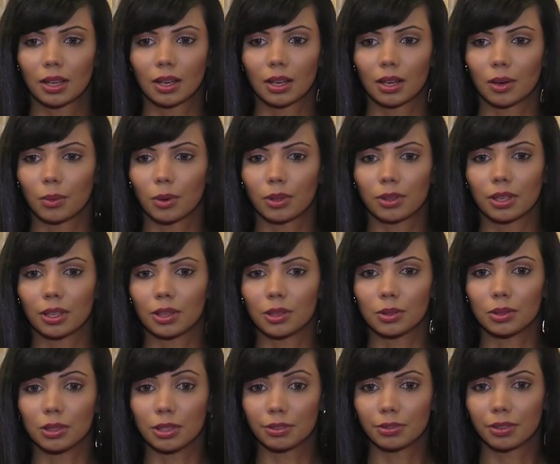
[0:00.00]
uh, what they
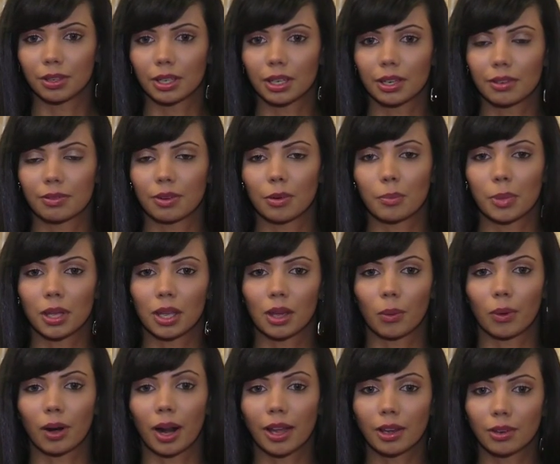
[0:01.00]
do differently from me,
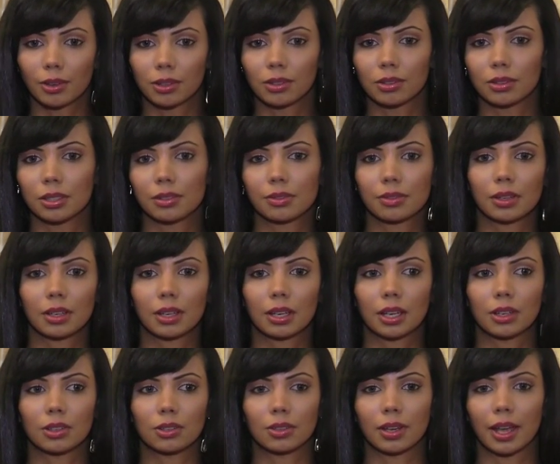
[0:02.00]
or what I could do
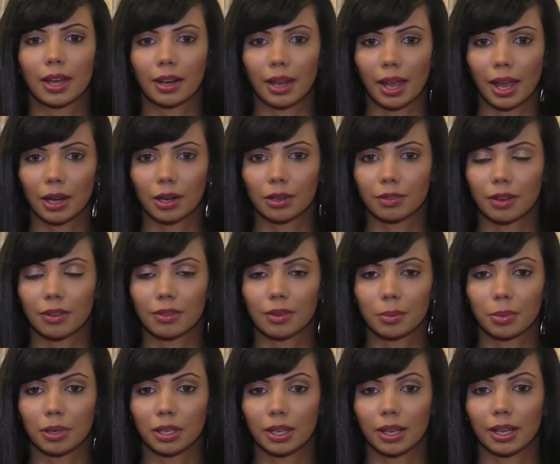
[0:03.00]
differently to get ahead of
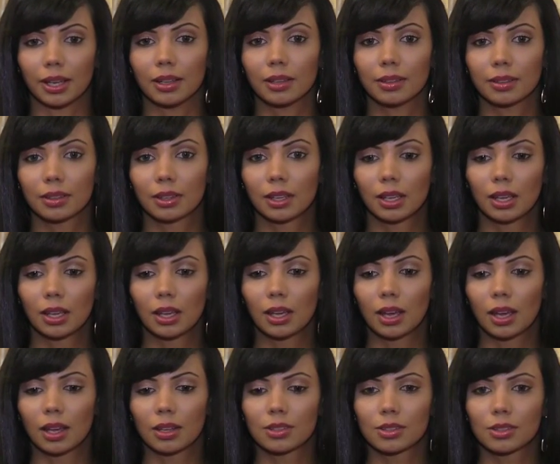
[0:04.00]
everybody else.
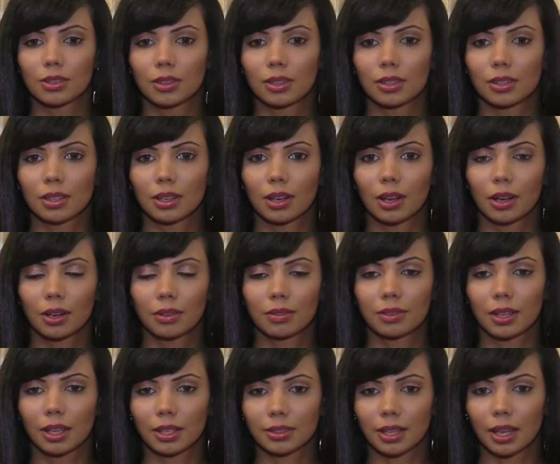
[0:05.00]
So there's a lot of
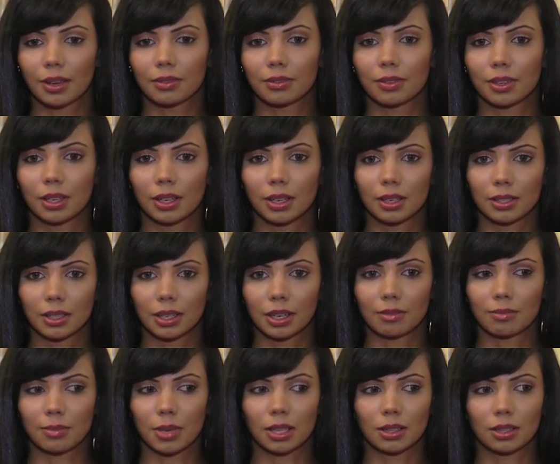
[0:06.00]
things I've learned and
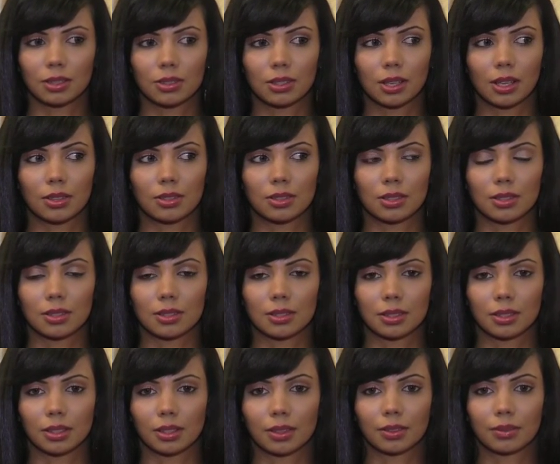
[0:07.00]
I've made the
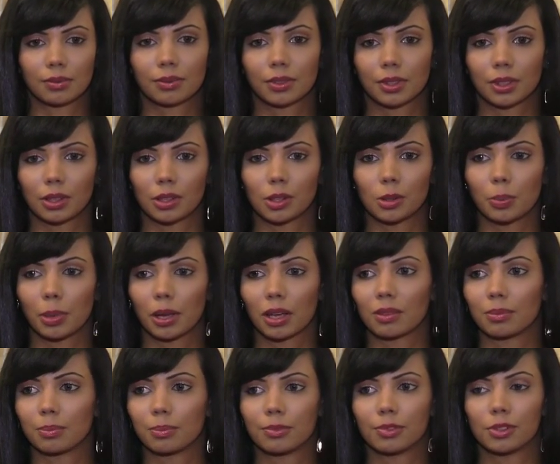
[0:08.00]
changes. Uh, you know, you pick
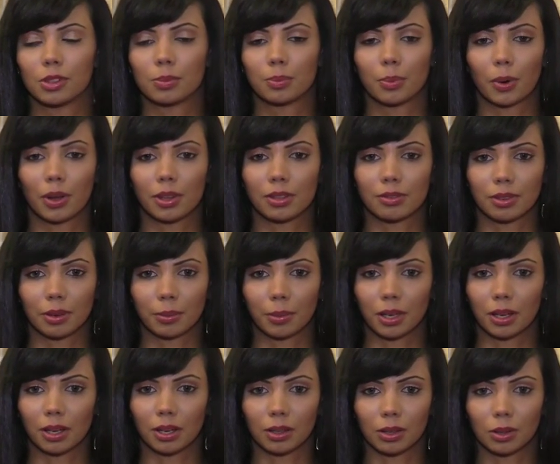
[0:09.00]
up a few points from here and